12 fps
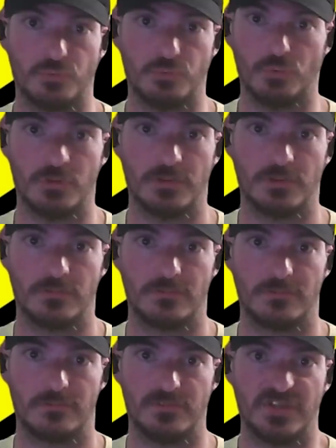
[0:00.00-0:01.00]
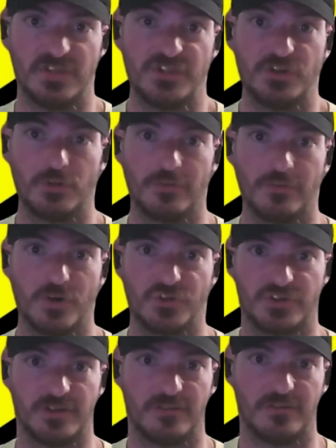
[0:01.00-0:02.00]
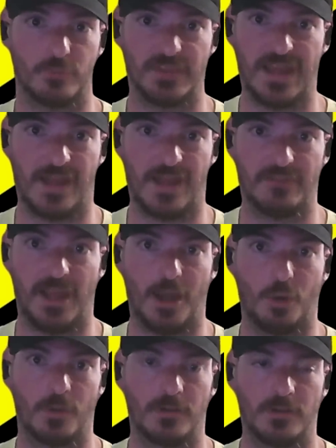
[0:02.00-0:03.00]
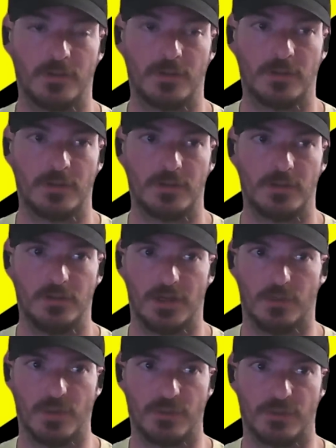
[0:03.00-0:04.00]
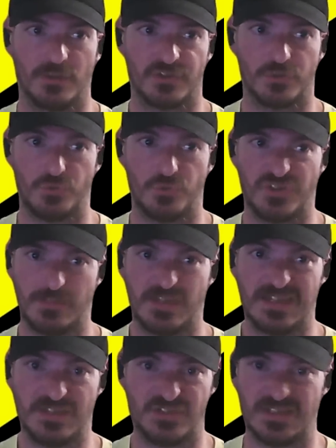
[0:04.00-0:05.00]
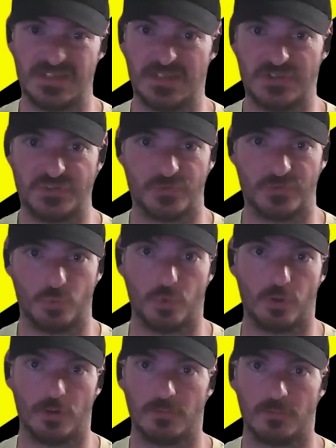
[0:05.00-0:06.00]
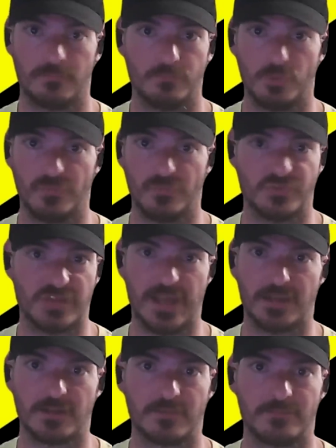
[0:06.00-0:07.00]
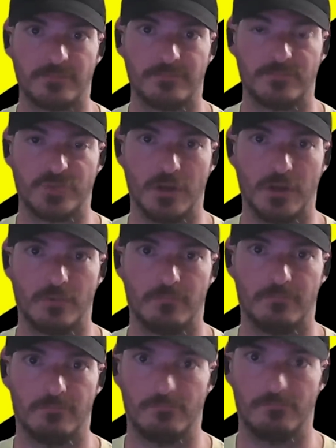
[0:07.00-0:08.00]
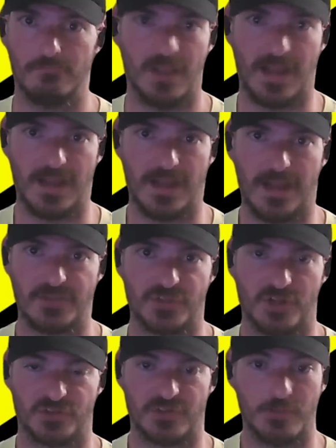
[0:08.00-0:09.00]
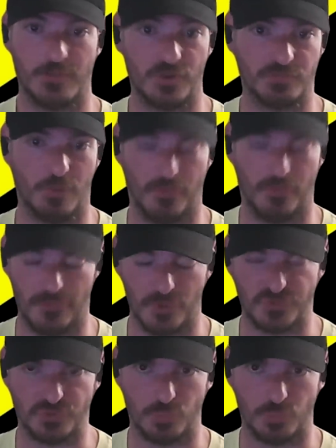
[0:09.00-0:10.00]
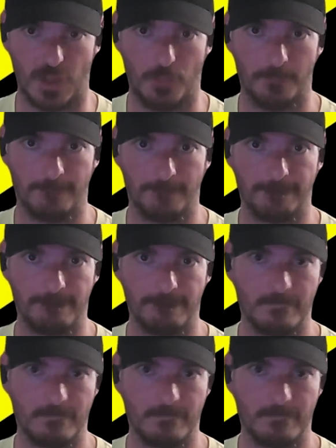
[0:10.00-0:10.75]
a new digital version of what they have now. Uh, whether it's through CBDCs or proof of stake. So yeah. I, I staunchly oppose both of those as well.